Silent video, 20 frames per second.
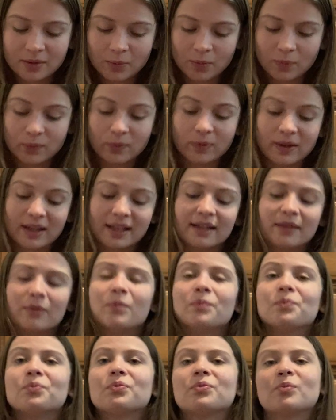
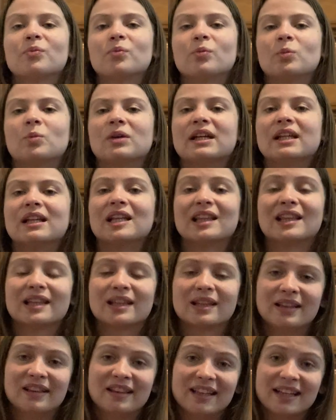with
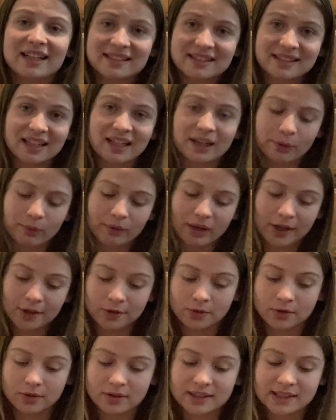things like
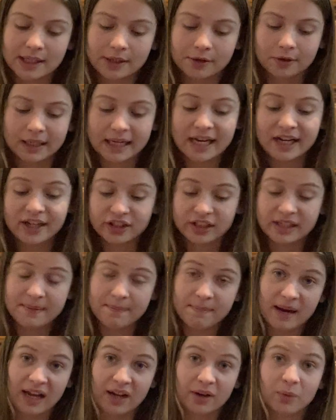racial segregation
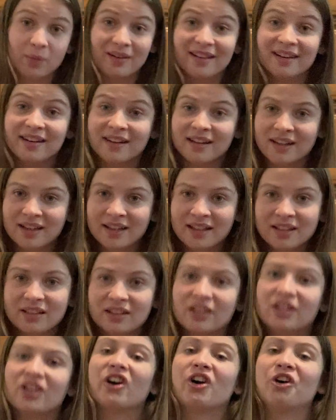back when,
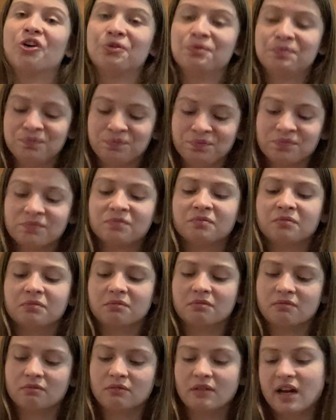you know,
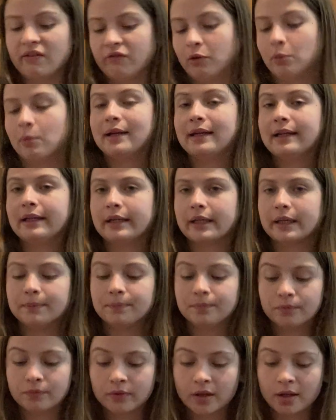everyone did
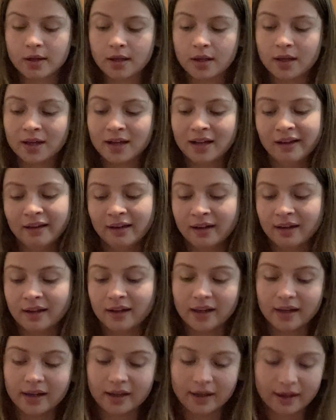it,
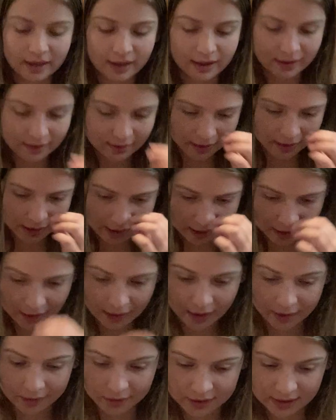and
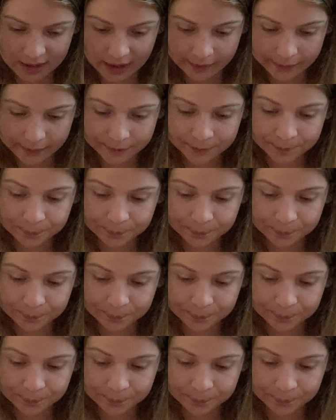other stuff.